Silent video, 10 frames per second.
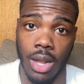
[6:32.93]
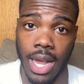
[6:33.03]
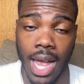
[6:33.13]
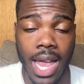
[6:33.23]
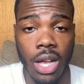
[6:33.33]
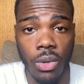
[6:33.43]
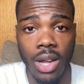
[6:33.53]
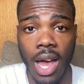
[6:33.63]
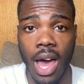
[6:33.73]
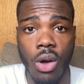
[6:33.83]
Like, I ain't gonna
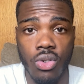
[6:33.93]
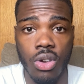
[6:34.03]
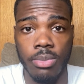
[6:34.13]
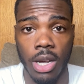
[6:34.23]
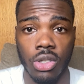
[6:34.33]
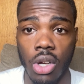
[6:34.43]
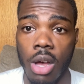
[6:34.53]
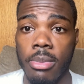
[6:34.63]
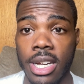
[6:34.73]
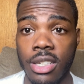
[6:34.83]
lie, I don't know about
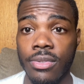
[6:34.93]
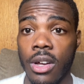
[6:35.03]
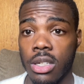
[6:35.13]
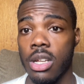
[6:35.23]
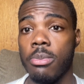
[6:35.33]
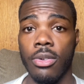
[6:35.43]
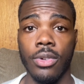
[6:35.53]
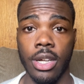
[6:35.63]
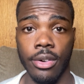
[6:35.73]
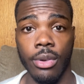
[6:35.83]
y'all, but it's fucked up
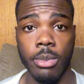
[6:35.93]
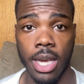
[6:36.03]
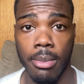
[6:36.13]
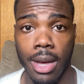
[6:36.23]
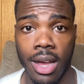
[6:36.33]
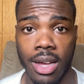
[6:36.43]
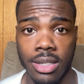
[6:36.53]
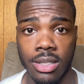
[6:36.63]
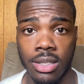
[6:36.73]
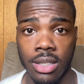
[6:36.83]
over here for me and
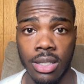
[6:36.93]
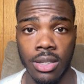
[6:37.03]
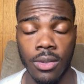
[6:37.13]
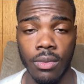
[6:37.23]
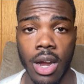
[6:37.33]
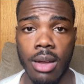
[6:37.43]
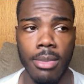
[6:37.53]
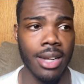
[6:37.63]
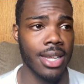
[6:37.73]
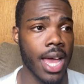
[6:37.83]
mine right?
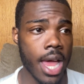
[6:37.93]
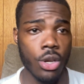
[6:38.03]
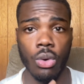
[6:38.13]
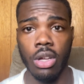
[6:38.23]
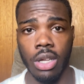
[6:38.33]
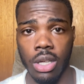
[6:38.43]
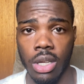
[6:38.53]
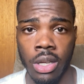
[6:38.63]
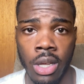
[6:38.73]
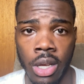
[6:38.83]
My dad doing
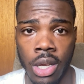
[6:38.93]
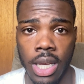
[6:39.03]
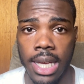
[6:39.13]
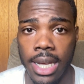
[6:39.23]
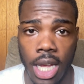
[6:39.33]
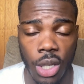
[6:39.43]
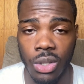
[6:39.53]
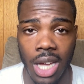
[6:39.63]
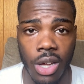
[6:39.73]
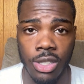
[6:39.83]
good. He ain't got no
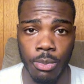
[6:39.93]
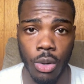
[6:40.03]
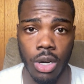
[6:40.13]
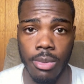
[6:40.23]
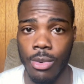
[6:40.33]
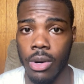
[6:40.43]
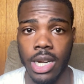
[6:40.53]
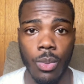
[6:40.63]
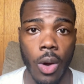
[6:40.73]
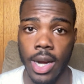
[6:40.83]
child support no more,
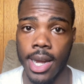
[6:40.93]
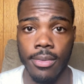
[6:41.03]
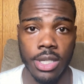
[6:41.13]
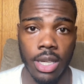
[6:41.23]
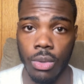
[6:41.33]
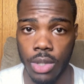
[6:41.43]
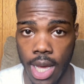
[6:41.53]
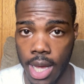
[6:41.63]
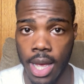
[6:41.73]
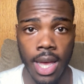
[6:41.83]
and he working every single
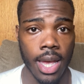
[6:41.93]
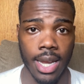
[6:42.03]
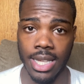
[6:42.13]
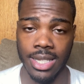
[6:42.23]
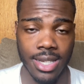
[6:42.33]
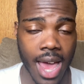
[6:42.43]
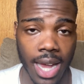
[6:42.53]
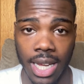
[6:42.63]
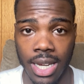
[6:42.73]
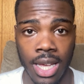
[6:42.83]
day, and he's
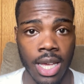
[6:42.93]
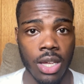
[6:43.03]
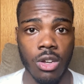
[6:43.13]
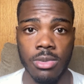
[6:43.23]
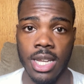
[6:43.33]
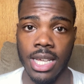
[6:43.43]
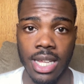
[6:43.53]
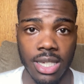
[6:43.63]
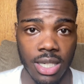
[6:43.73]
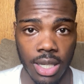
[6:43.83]
stacking, you know what I'm saying, he
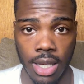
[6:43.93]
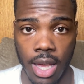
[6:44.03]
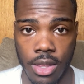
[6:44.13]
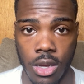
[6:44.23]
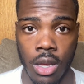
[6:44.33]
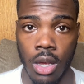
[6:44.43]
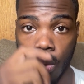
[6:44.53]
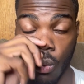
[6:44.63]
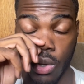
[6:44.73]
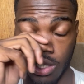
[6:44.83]
getting shit together,
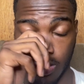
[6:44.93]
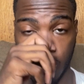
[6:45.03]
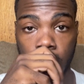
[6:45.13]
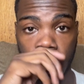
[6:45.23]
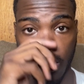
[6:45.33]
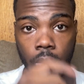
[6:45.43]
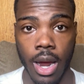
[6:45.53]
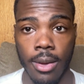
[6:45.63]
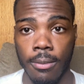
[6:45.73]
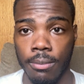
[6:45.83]
which is good,
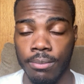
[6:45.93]
right?